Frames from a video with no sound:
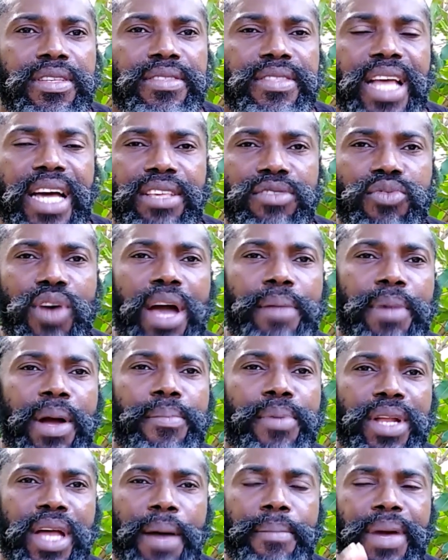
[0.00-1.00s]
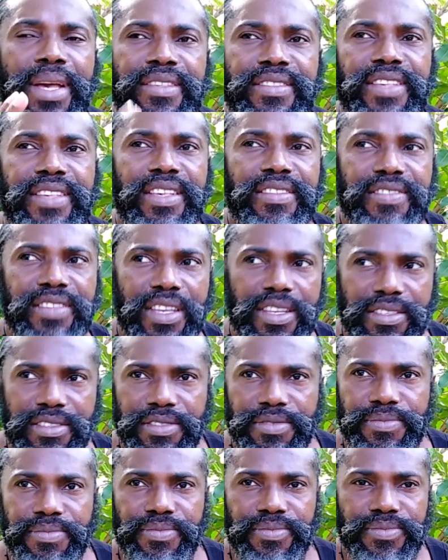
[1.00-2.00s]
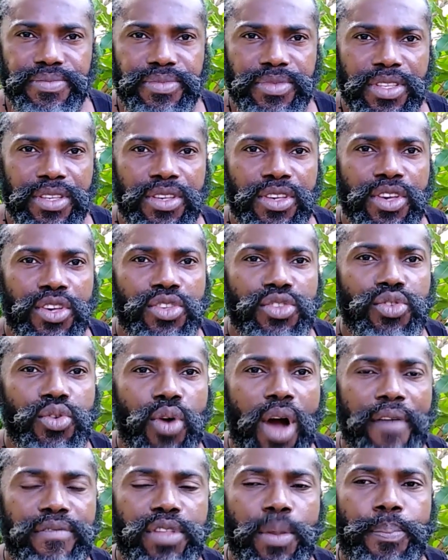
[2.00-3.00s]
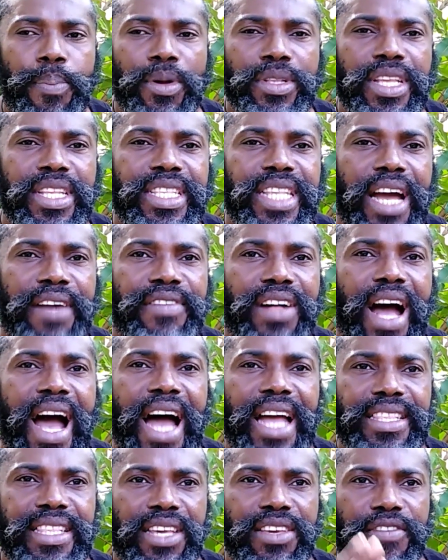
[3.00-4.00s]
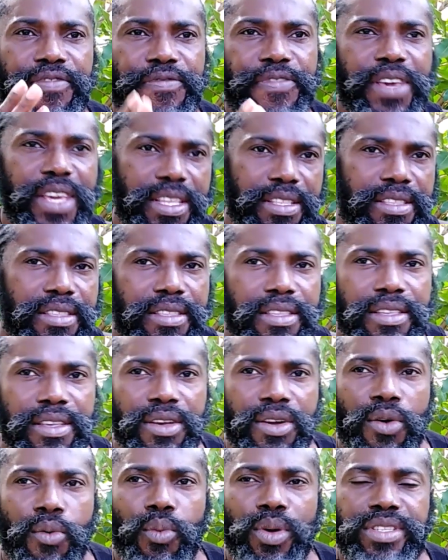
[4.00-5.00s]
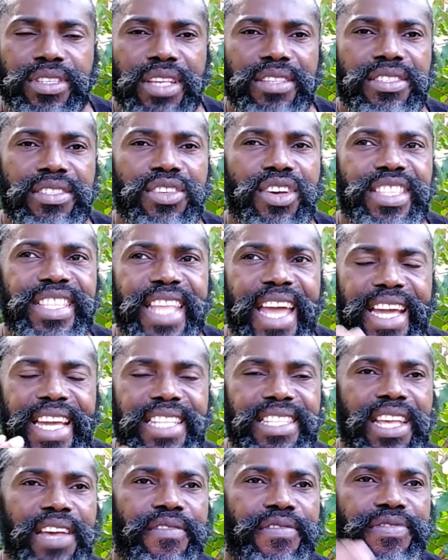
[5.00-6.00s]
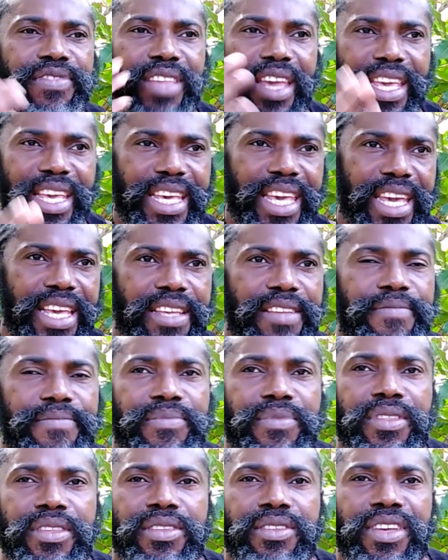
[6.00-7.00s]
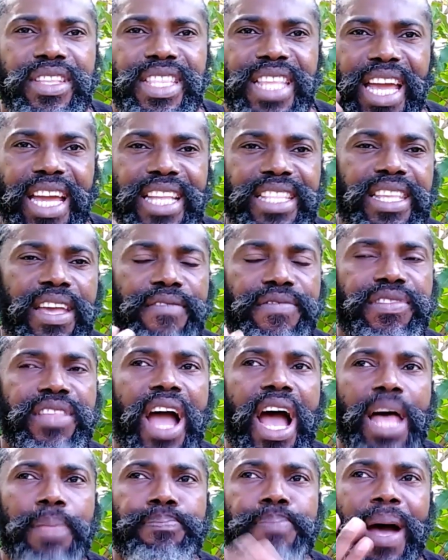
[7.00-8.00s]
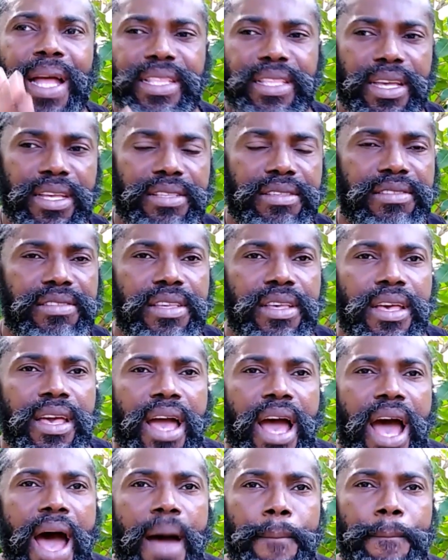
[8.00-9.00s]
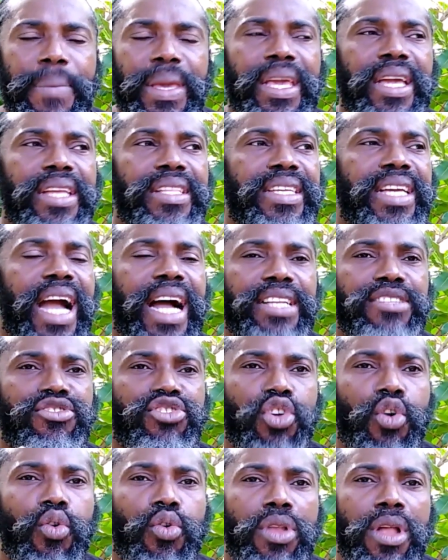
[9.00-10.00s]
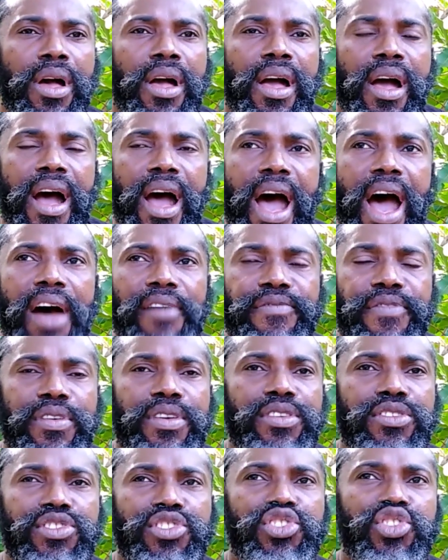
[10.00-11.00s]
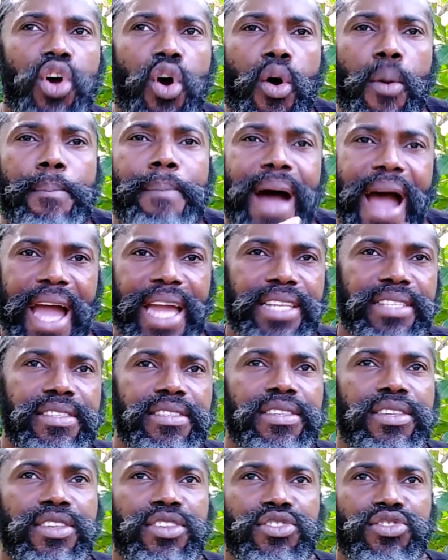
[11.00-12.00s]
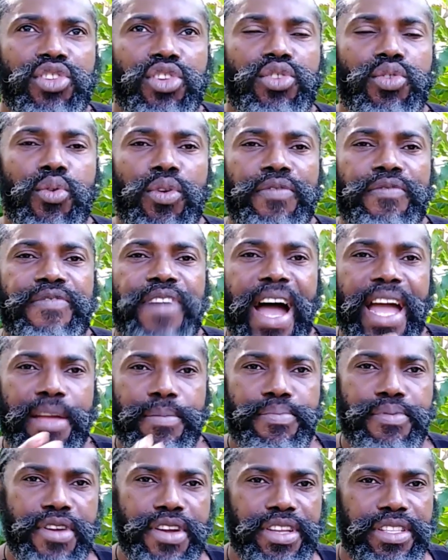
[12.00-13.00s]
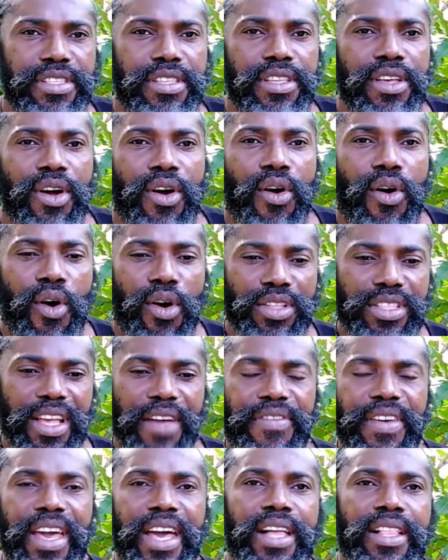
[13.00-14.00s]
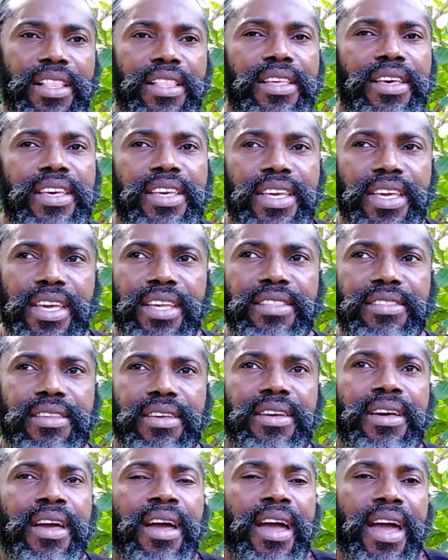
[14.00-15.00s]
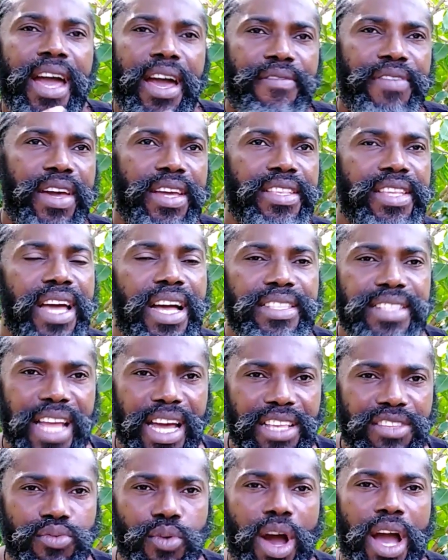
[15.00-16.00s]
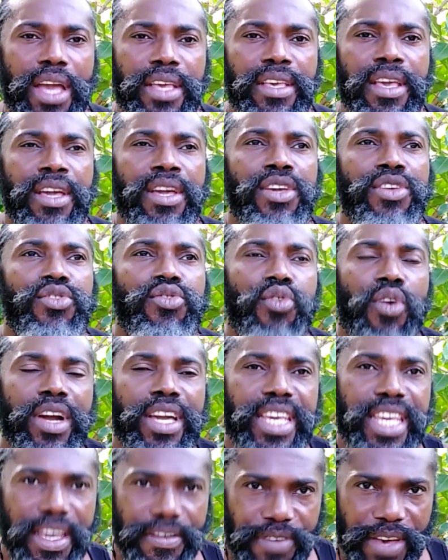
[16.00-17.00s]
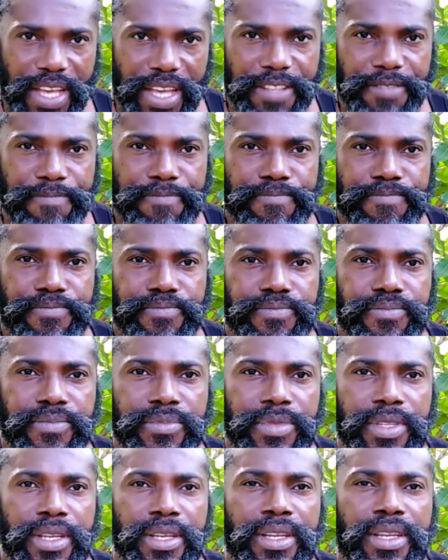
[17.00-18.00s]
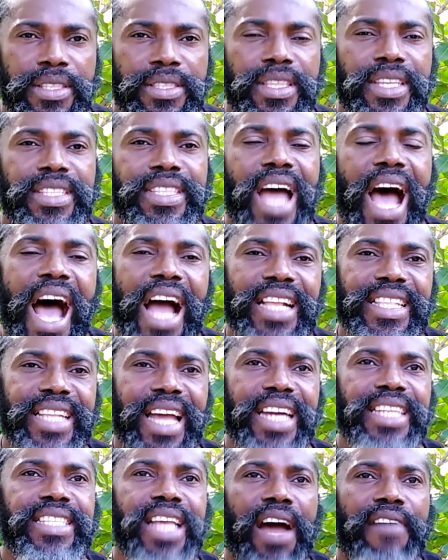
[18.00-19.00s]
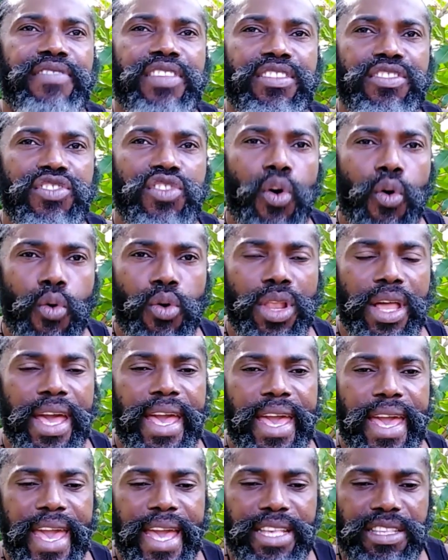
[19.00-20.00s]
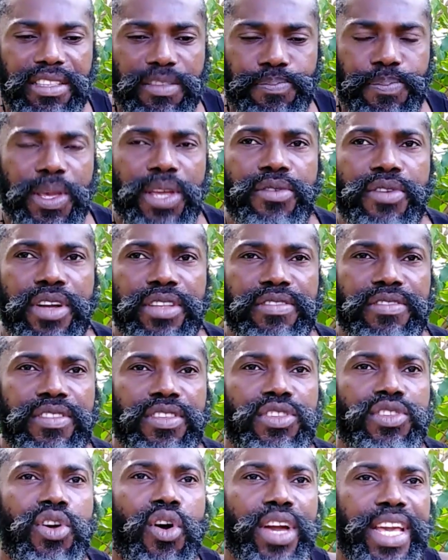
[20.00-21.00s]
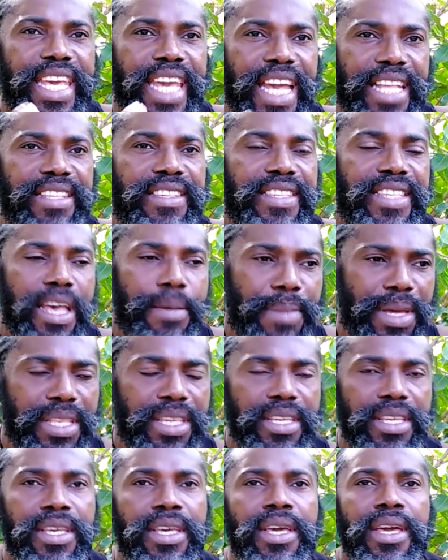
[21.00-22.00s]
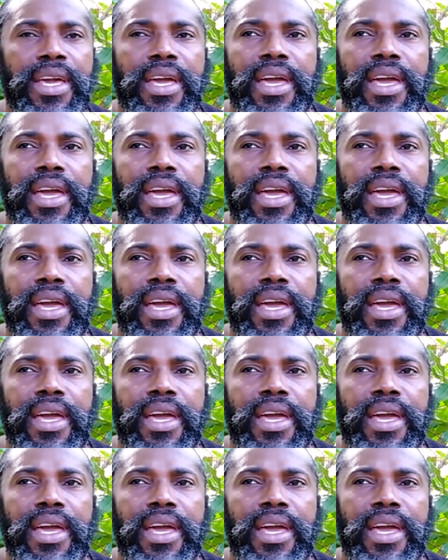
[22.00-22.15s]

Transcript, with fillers: That is why, my brother and my sisters, you have to put the devil under your feet, which is your negative thinking, your negative thought patterns, and be in control of your mind, so you would vibrate out of hell into heaven. And that's why you are given the dark night of the soul experience, your Gethsemane